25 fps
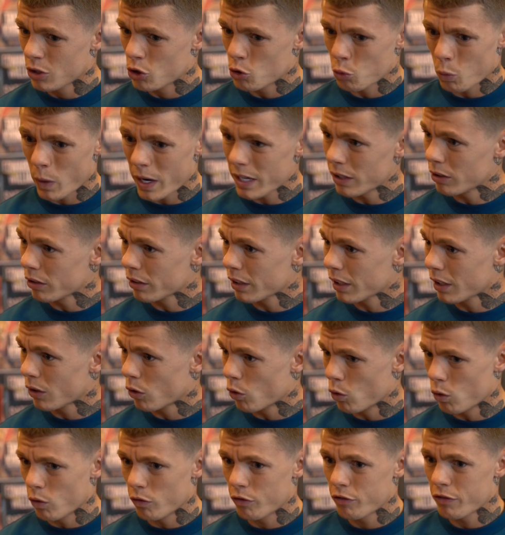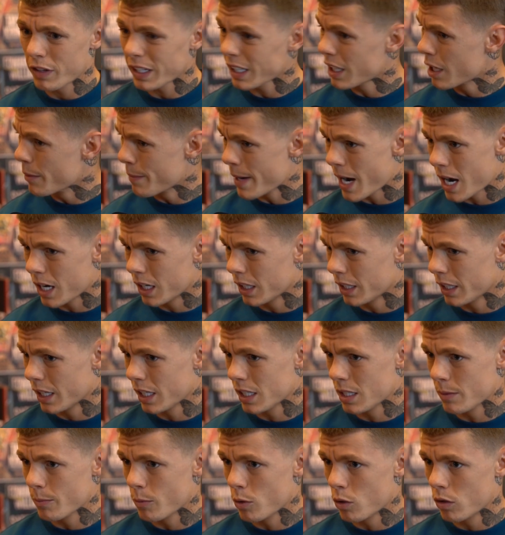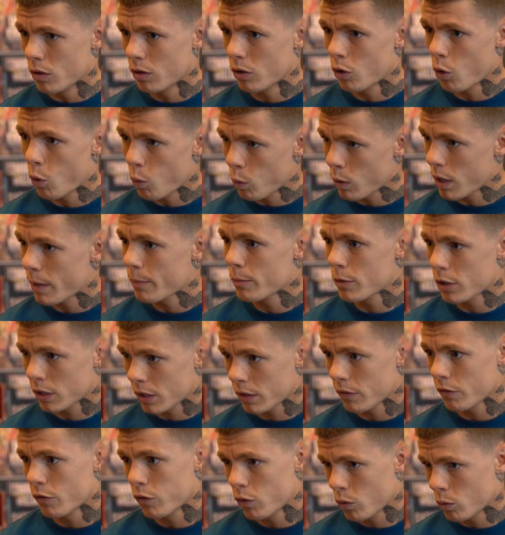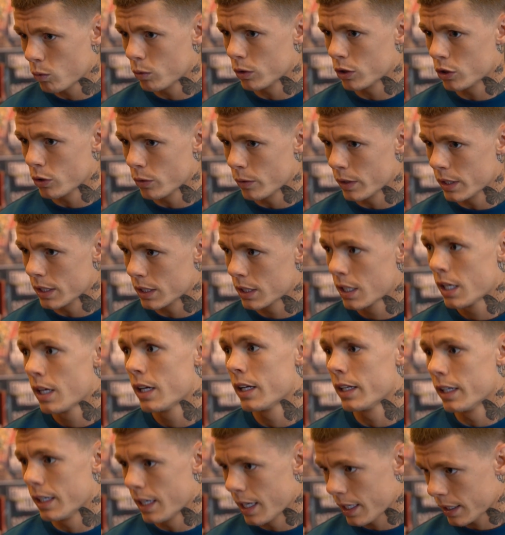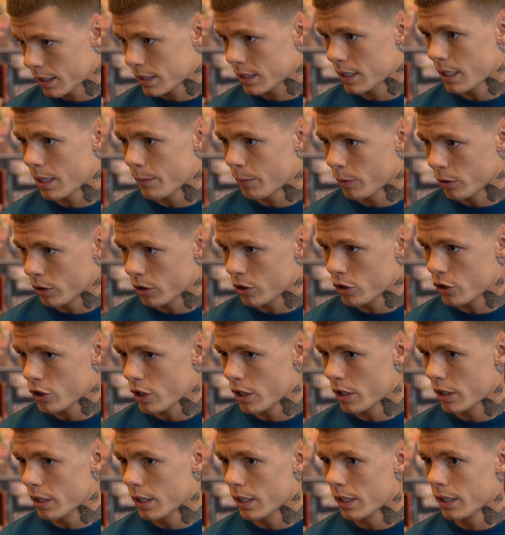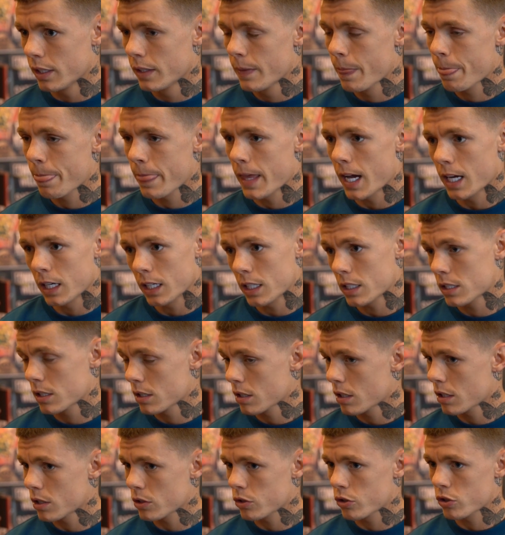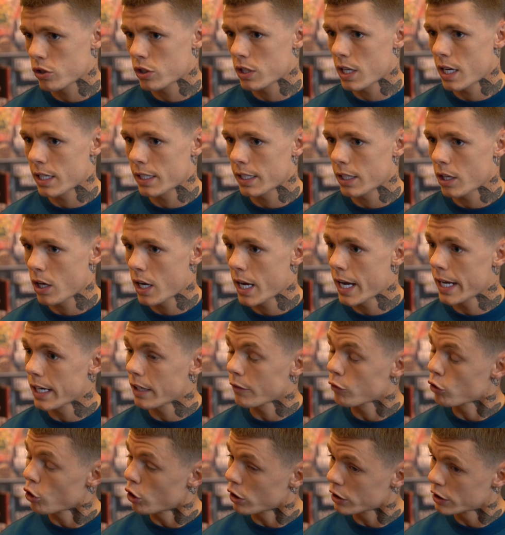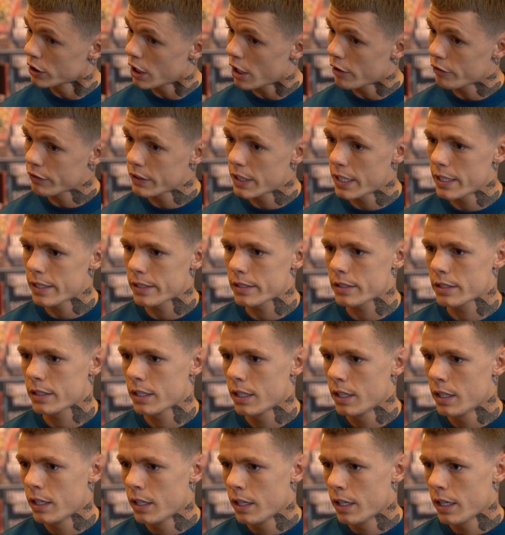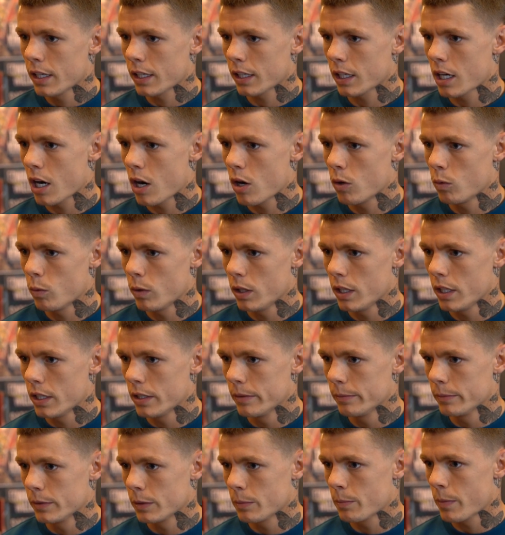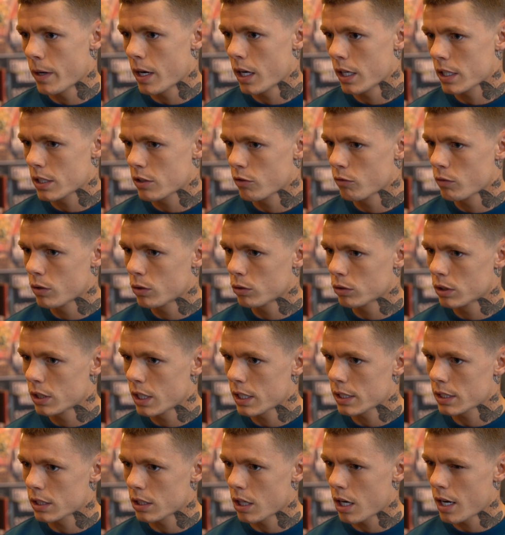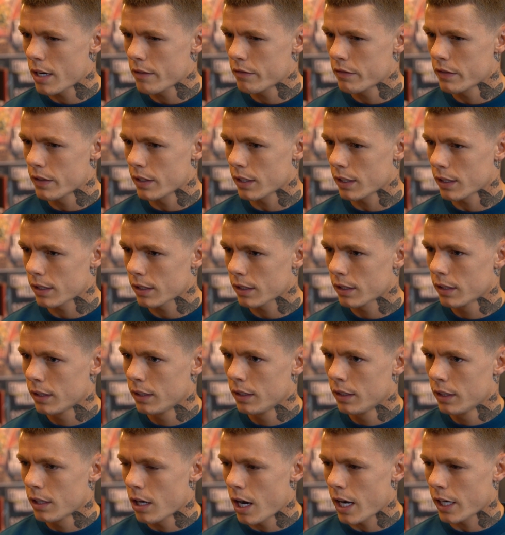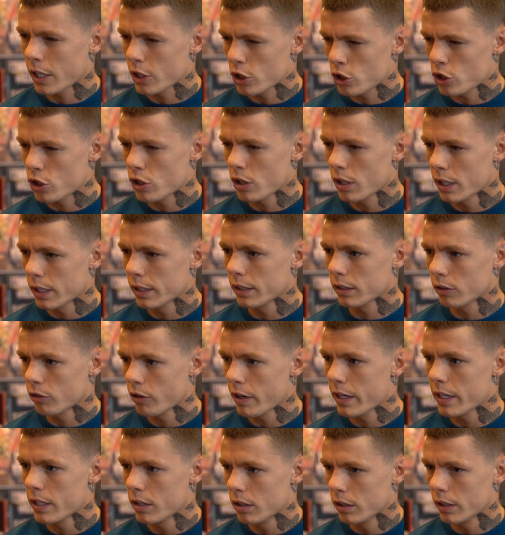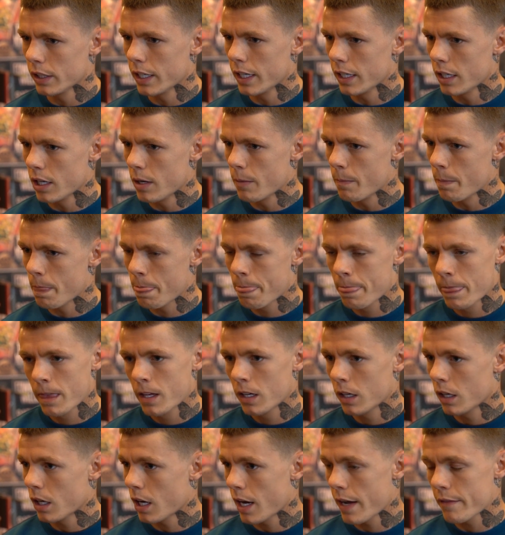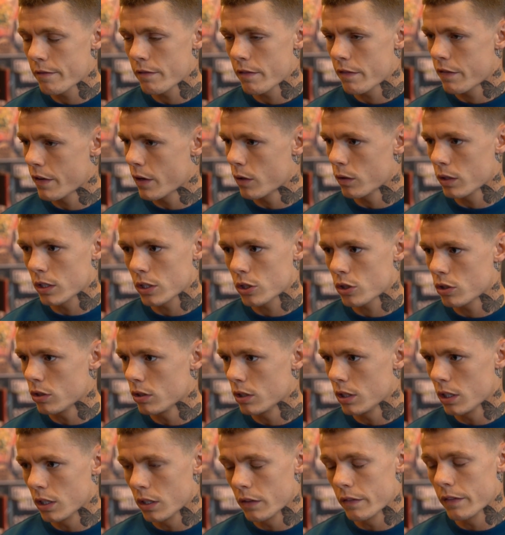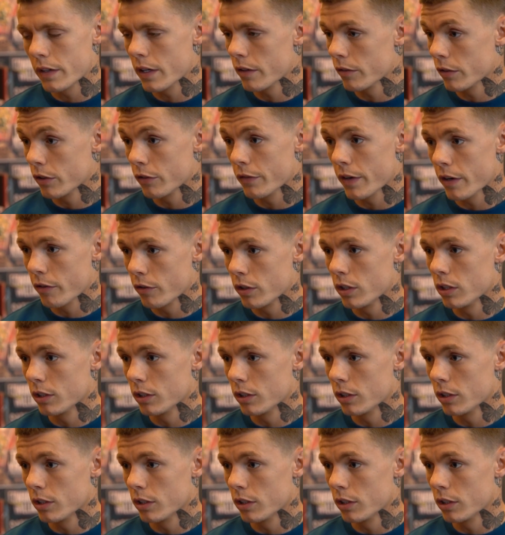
dwell on it or think about it anymore. All I'm looking forward to is next step on the journey. And it starts on Saturday night and I've got a tough test in Kyle Williams, but it's a real test that I think I can shine great on and um, I haven't felt this good in a very, very